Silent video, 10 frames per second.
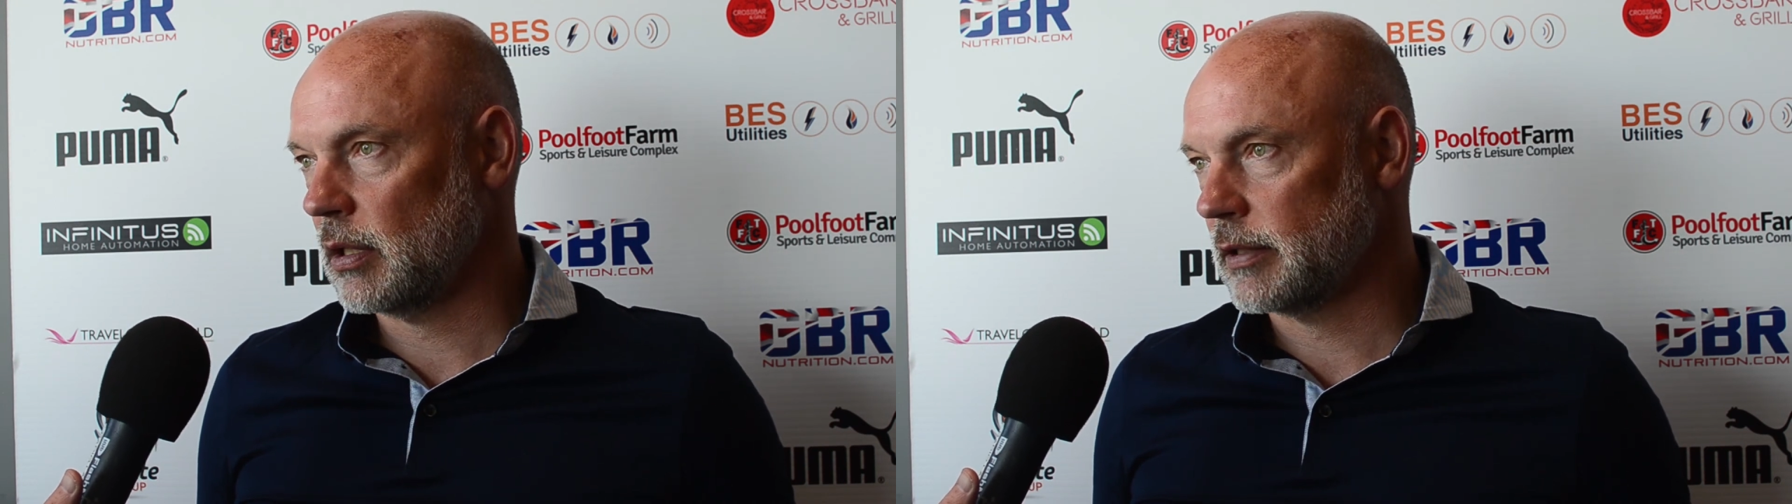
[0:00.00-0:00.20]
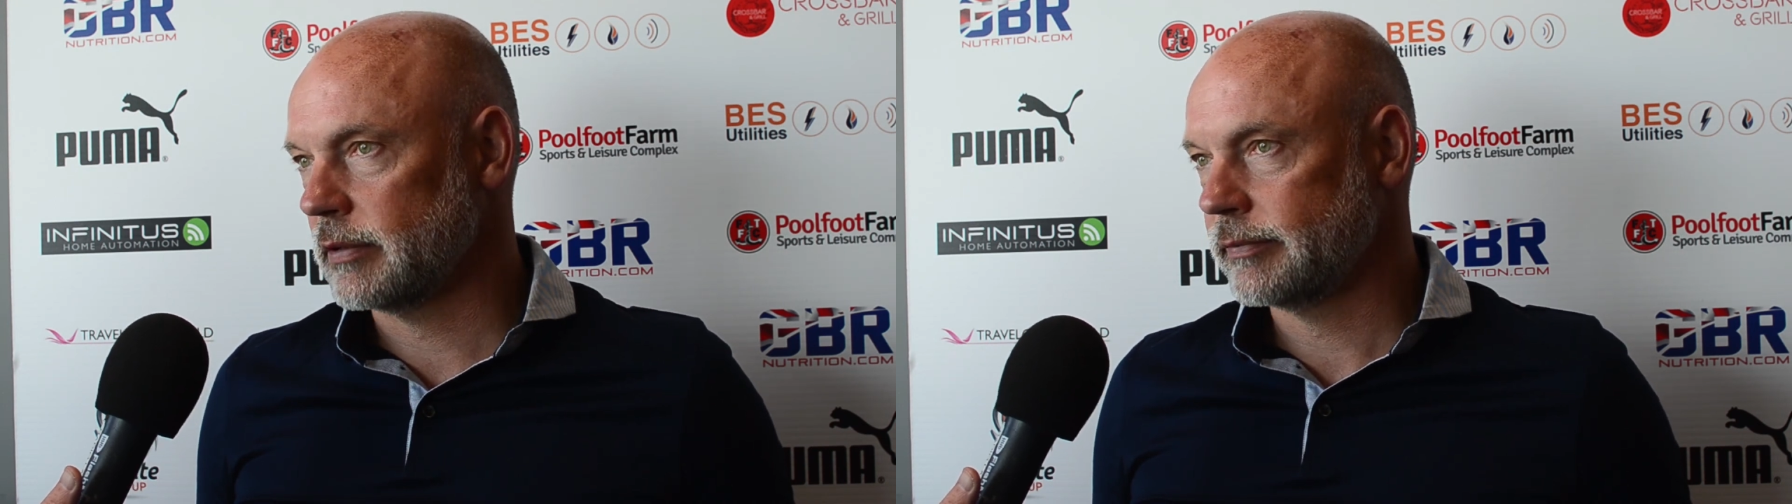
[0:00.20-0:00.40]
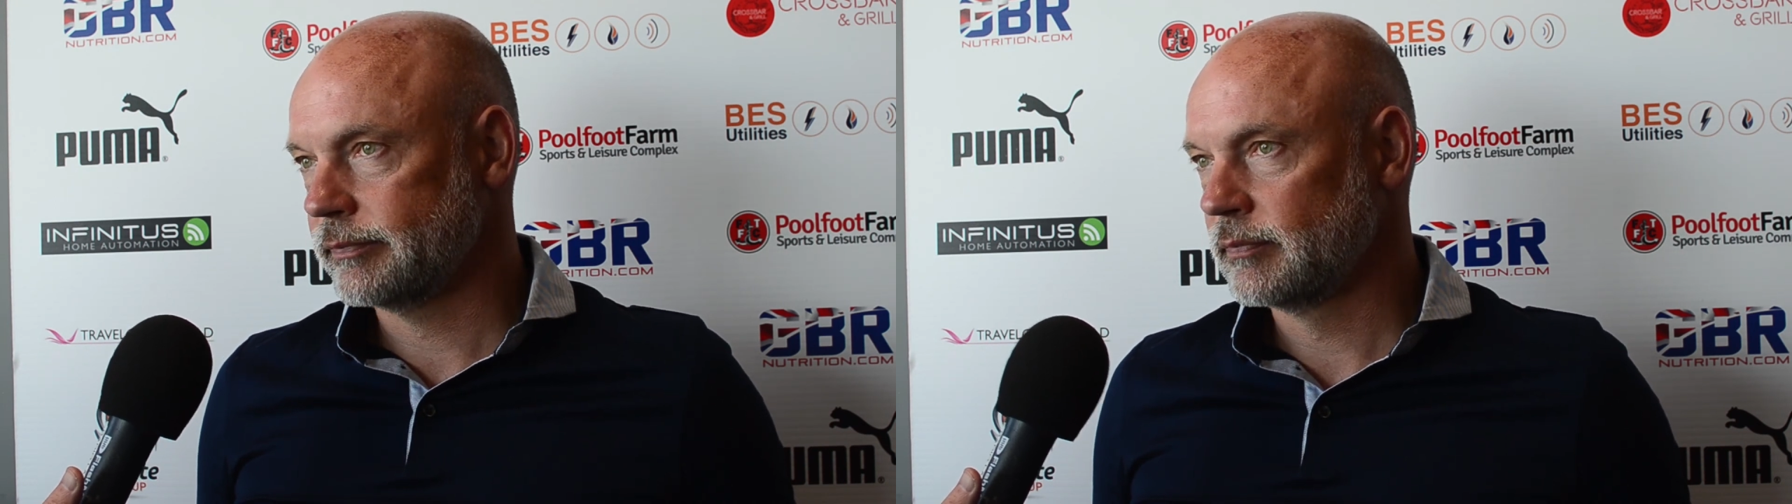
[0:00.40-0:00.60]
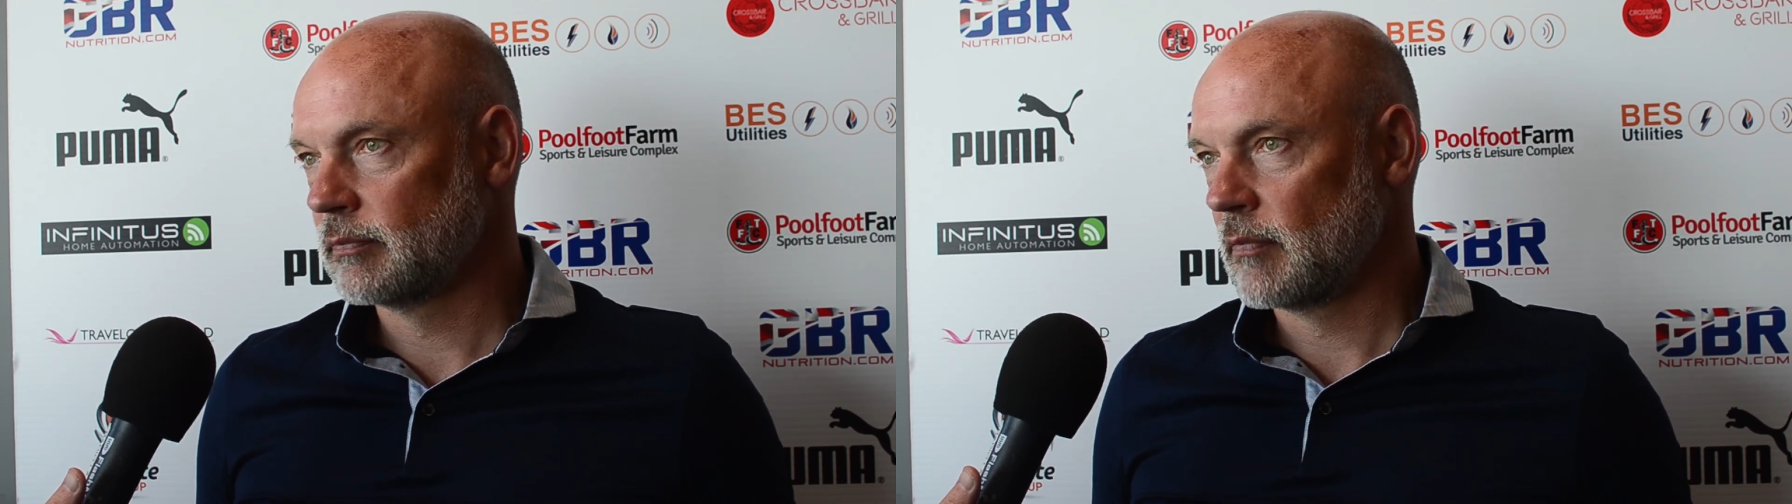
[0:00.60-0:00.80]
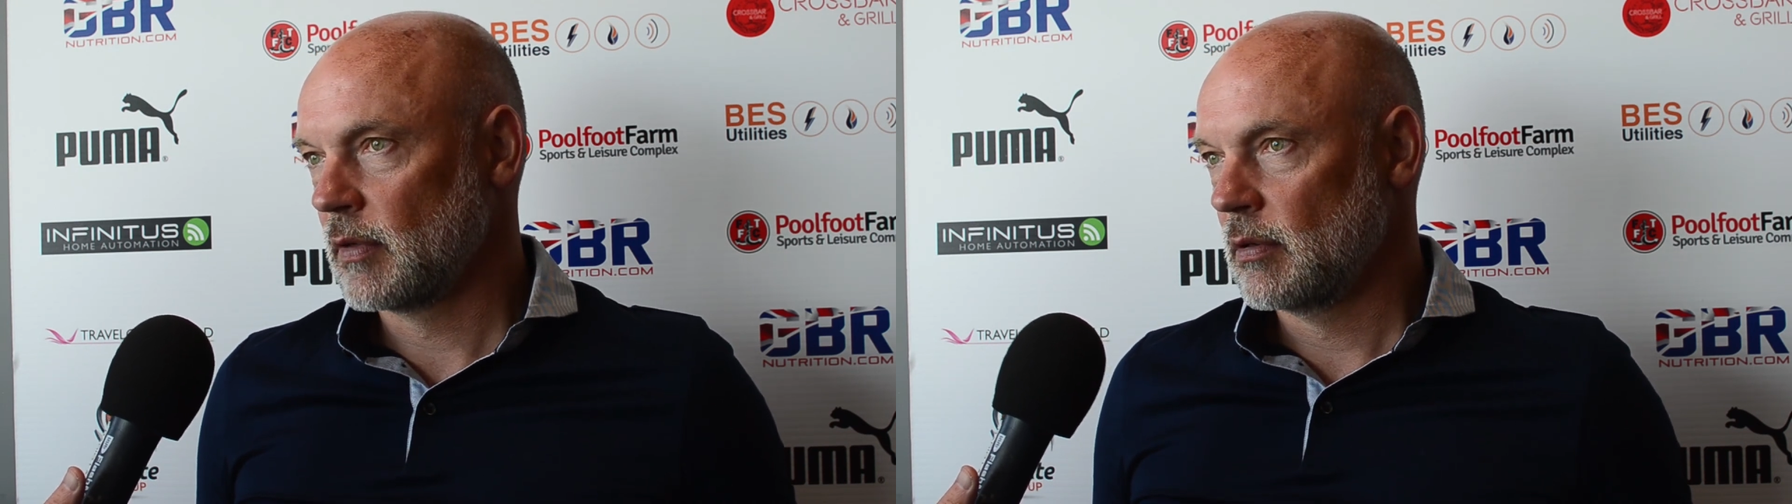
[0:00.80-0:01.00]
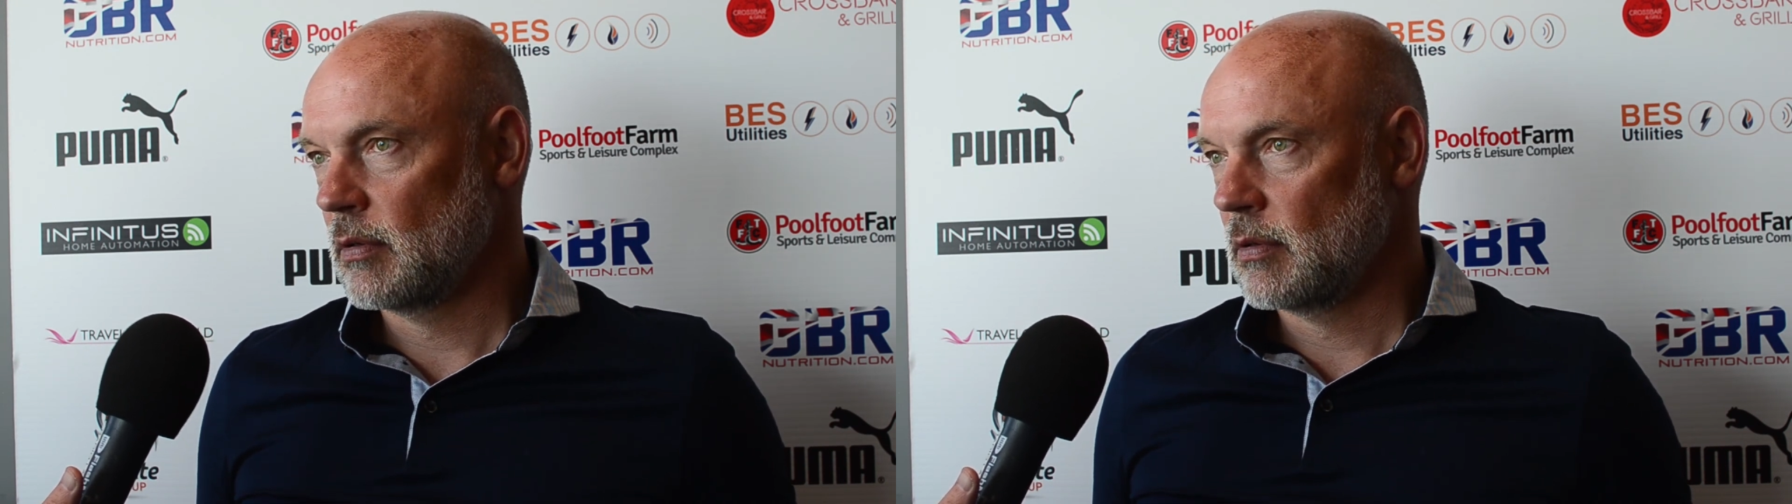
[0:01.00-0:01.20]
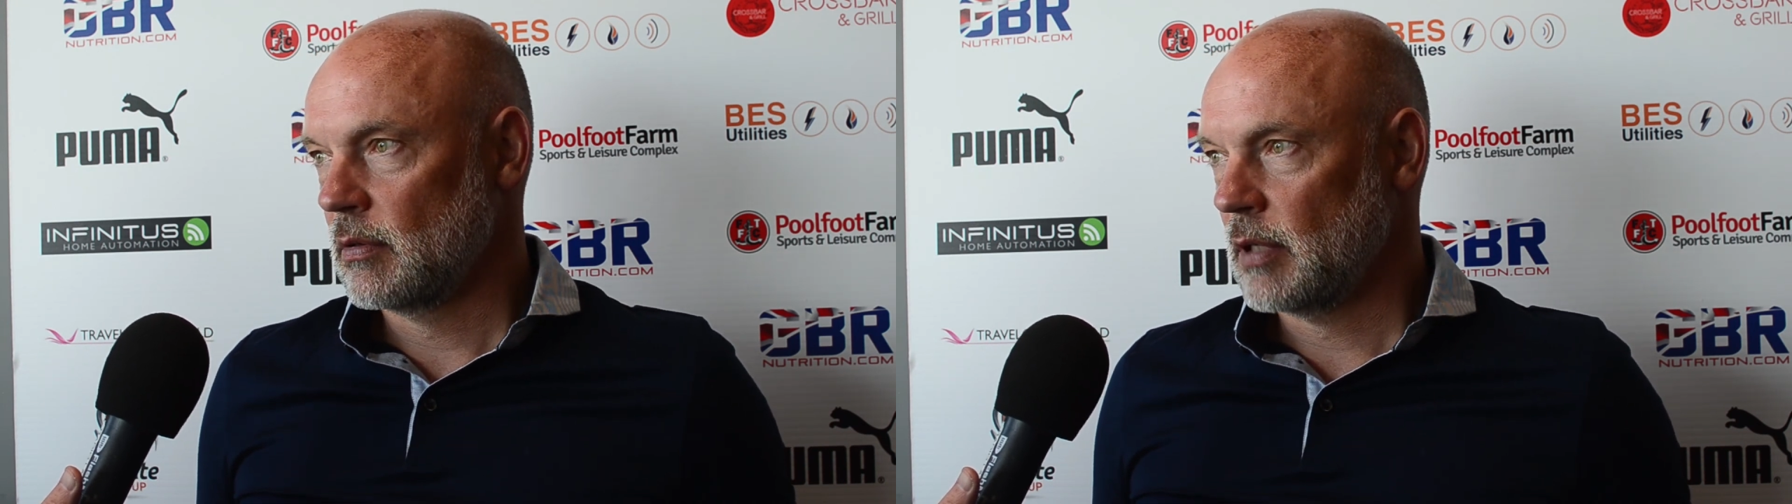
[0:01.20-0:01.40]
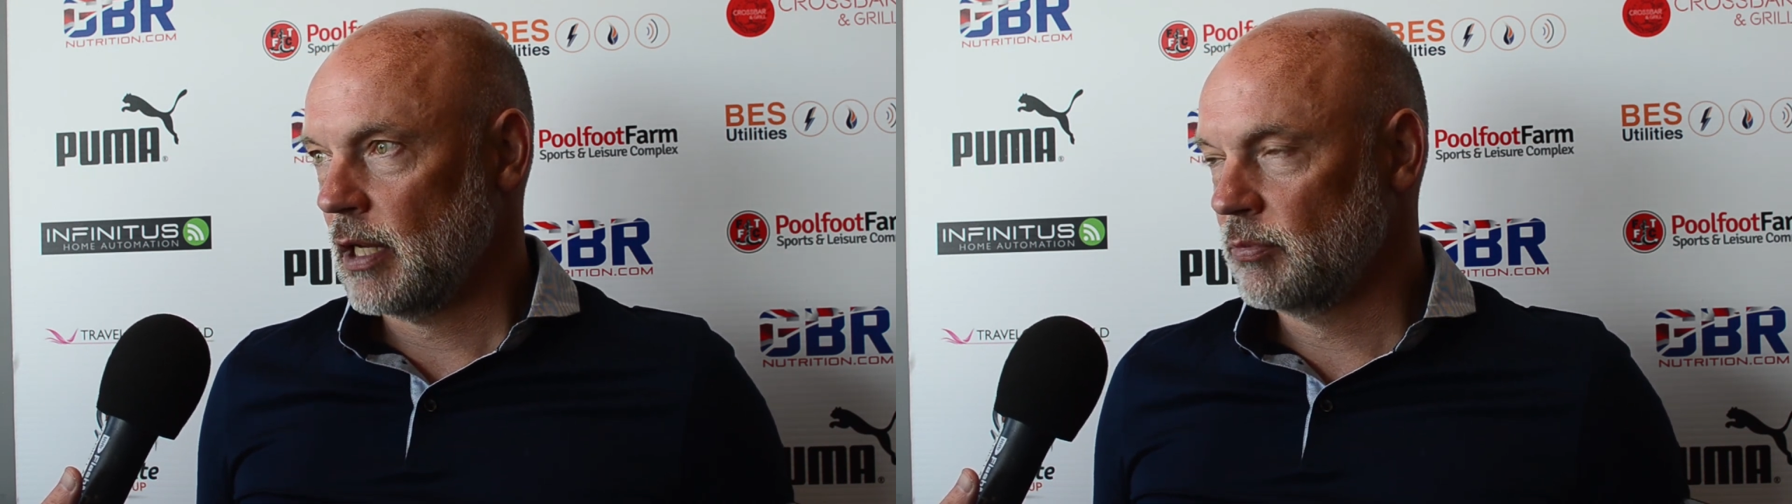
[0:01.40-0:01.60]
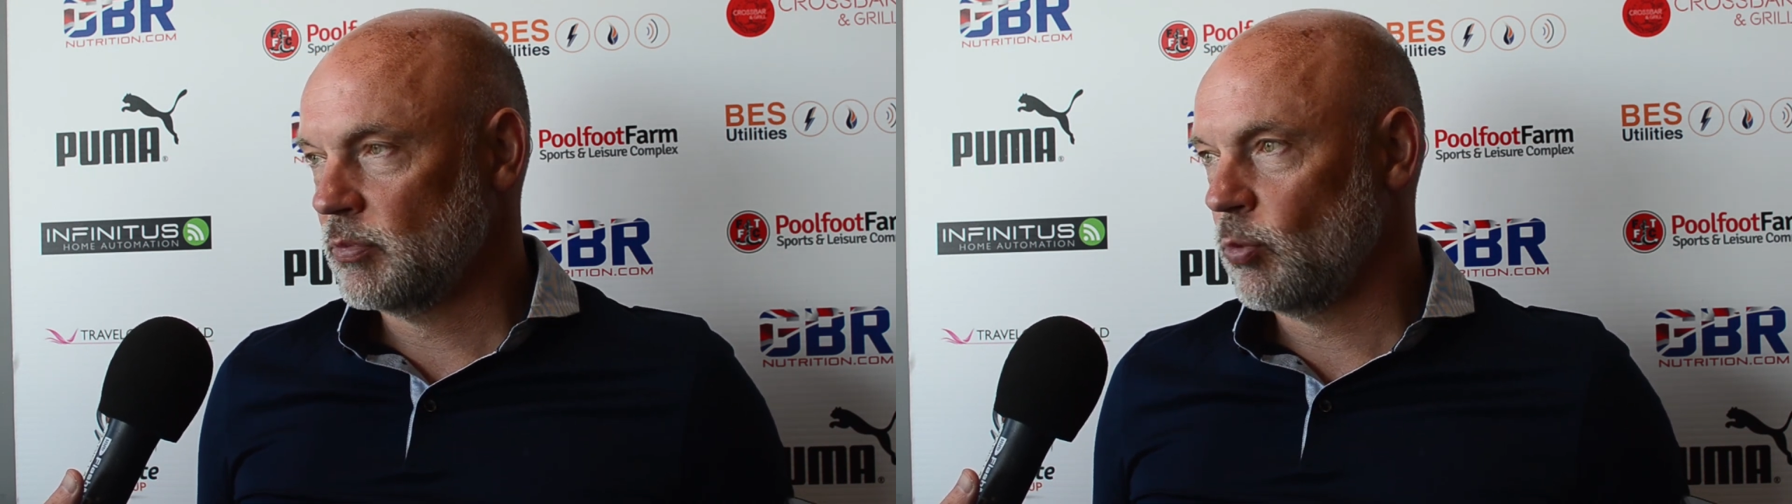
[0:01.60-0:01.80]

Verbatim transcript: And I